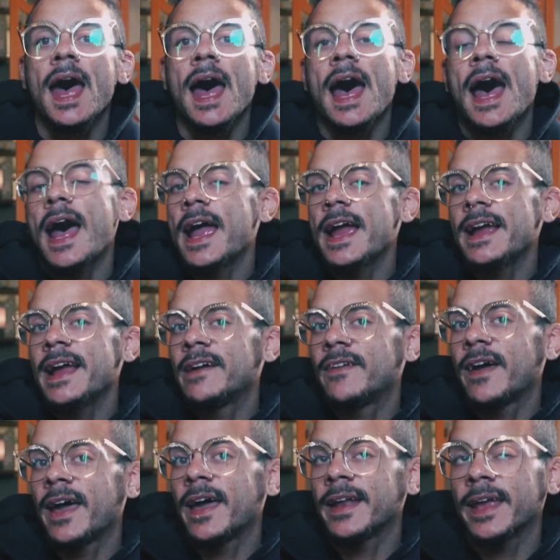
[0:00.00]
I have
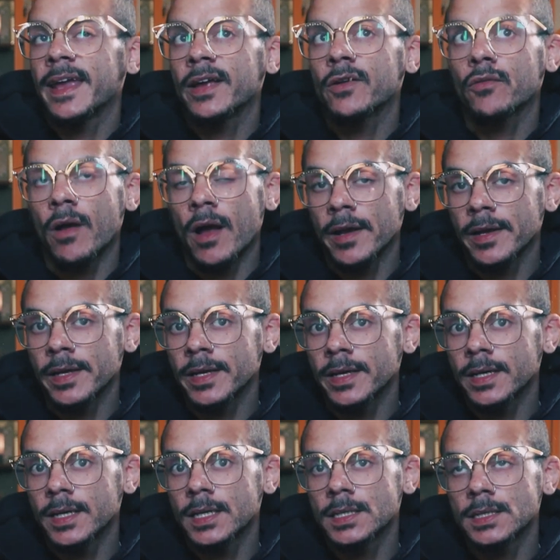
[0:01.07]
had a chronic,
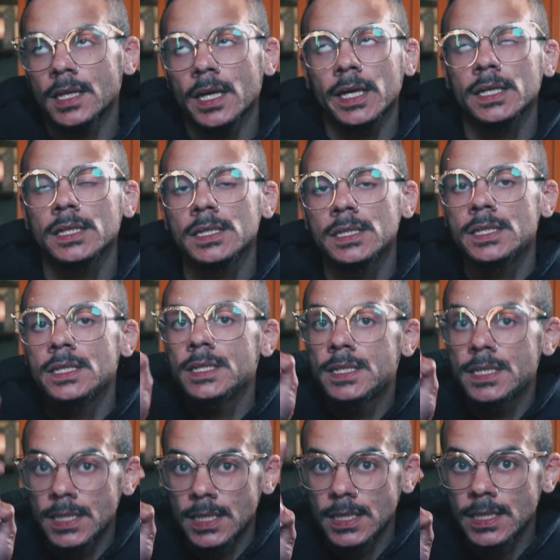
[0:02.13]
like,
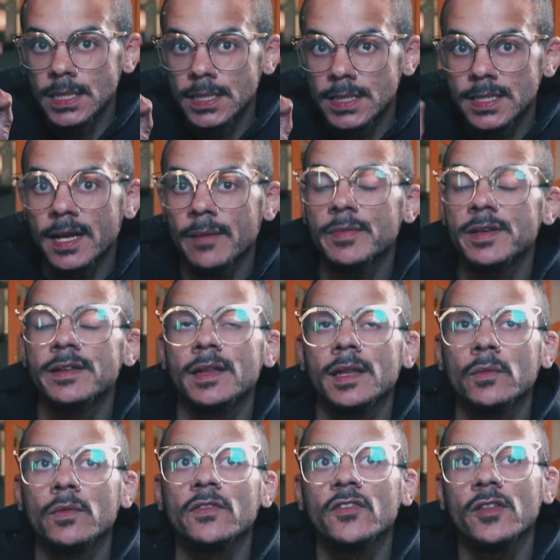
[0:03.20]
disease that I've been dealing
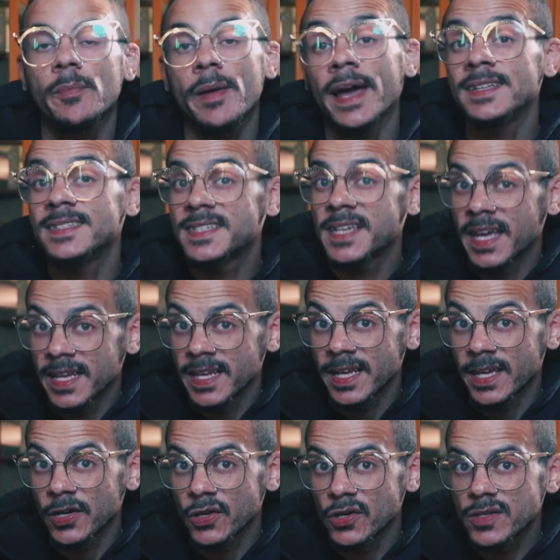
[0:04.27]
with for the past 10
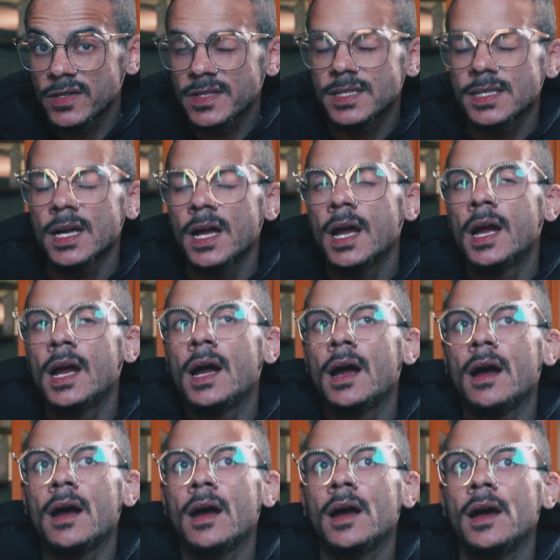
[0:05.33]
years.
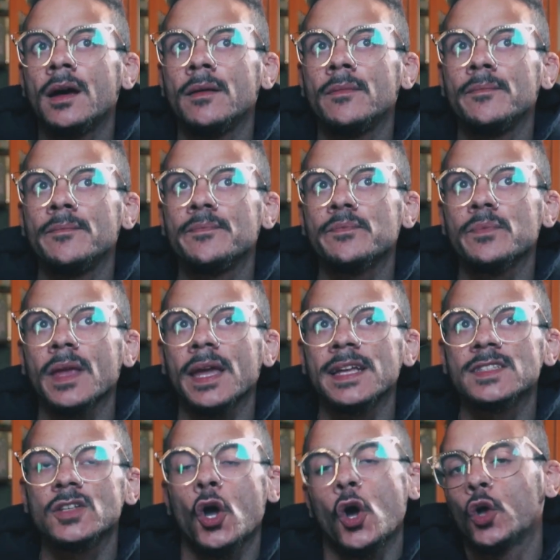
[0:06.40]
It's
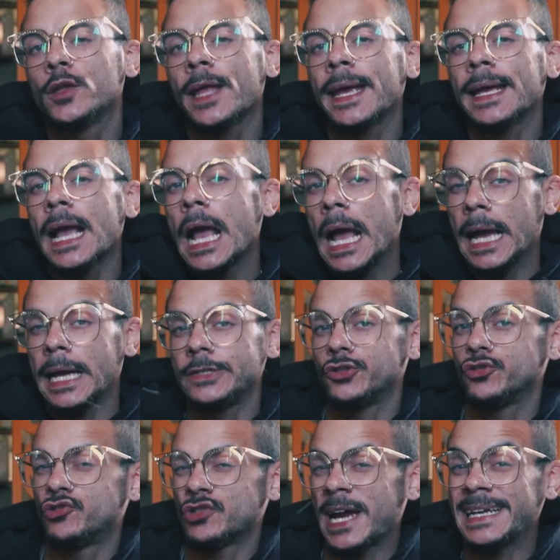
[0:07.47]
called, like,
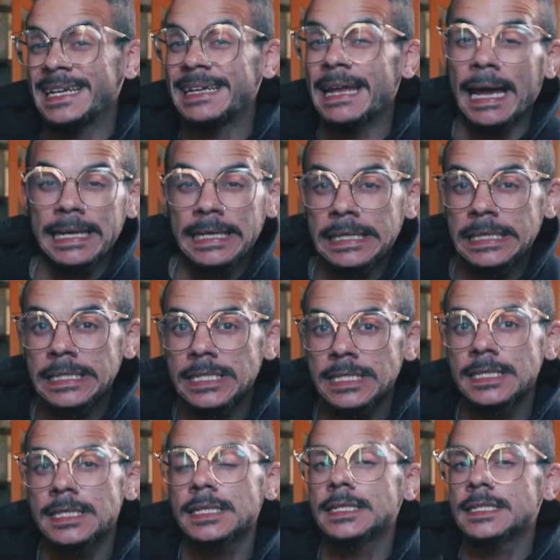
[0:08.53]

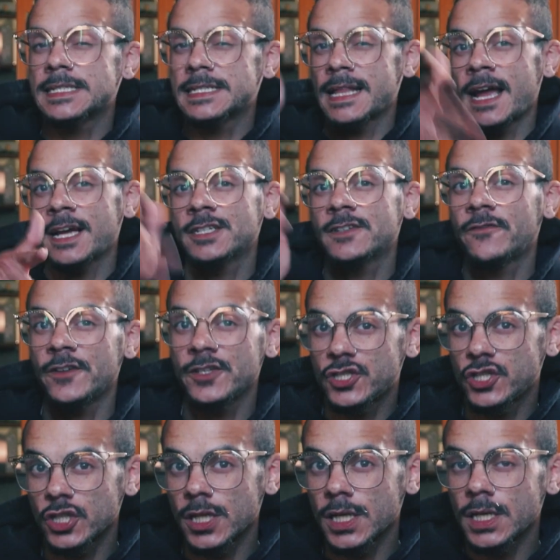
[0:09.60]
hydradenitis /
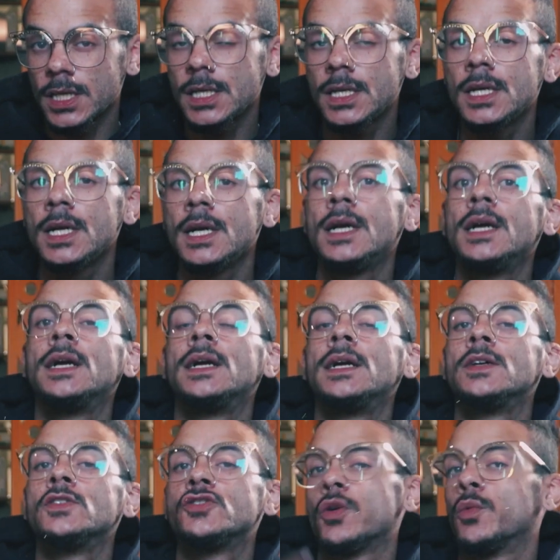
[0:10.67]
fistula.
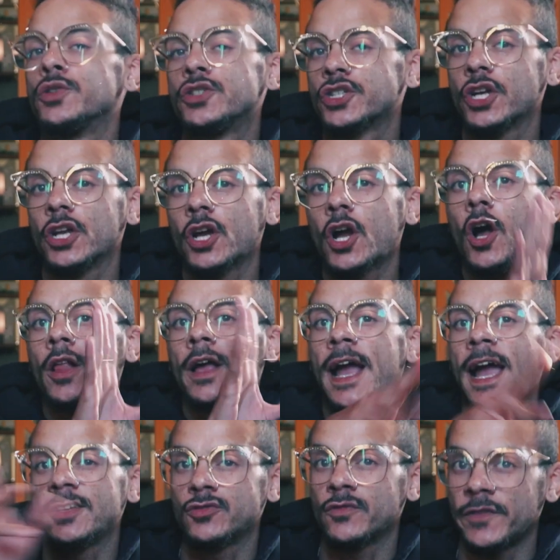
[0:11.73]
So we're just going to call it
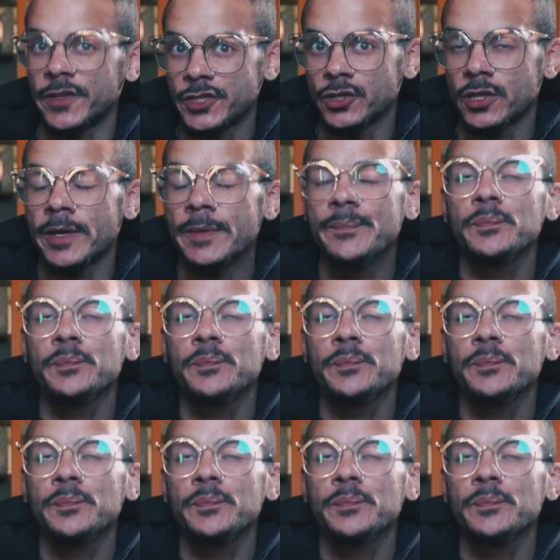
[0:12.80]
hydrofistula.